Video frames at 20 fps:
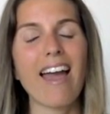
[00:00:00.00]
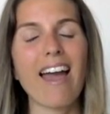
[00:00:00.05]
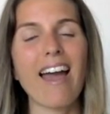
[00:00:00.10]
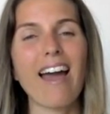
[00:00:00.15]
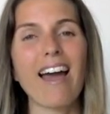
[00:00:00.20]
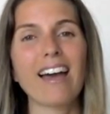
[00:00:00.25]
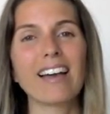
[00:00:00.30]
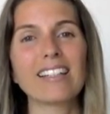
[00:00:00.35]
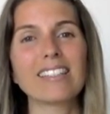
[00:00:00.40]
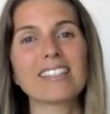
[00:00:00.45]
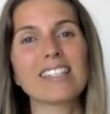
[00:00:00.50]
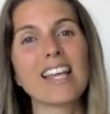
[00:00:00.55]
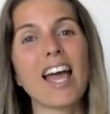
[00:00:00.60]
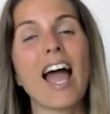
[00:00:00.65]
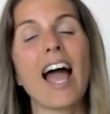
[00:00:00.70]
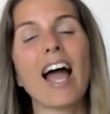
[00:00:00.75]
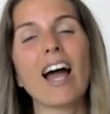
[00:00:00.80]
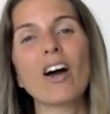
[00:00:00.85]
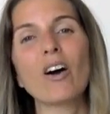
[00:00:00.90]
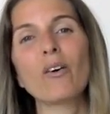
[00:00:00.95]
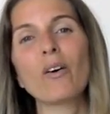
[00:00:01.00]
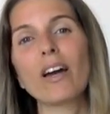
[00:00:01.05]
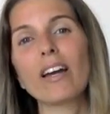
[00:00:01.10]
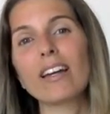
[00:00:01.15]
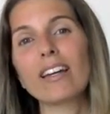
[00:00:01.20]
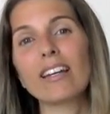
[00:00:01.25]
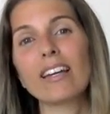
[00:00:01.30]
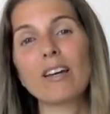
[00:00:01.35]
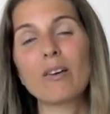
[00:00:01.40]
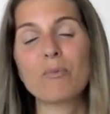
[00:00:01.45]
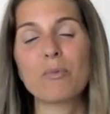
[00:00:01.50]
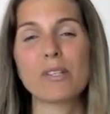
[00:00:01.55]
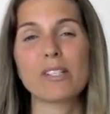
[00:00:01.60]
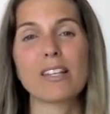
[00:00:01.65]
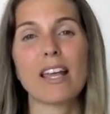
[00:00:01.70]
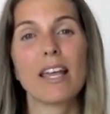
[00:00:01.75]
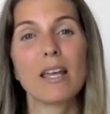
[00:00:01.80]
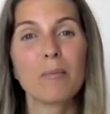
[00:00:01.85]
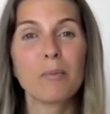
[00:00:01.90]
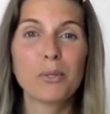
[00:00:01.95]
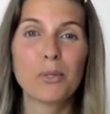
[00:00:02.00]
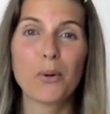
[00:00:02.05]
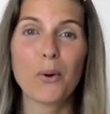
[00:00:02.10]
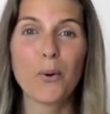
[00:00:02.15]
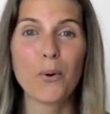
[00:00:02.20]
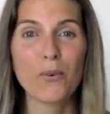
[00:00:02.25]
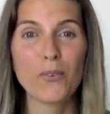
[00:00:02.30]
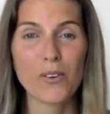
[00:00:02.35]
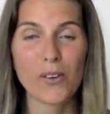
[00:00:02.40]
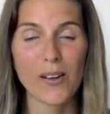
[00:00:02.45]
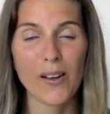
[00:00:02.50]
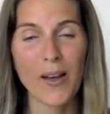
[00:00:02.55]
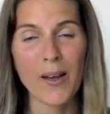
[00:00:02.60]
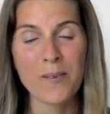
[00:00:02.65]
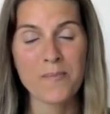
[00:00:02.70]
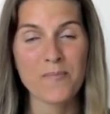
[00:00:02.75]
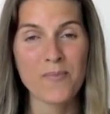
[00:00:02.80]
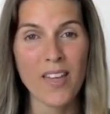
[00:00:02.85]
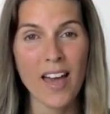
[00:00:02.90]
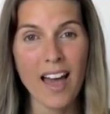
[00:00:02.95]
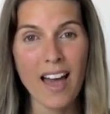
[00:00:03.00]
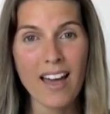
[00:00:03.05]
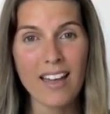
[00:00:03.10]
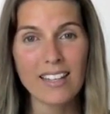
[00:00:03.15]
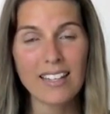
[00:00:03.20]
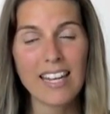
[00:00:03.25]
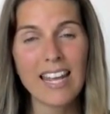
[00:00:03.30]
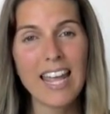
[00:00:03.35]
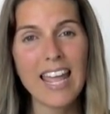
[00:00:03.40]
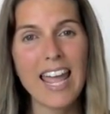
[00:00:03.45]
and how I was able to overcome that.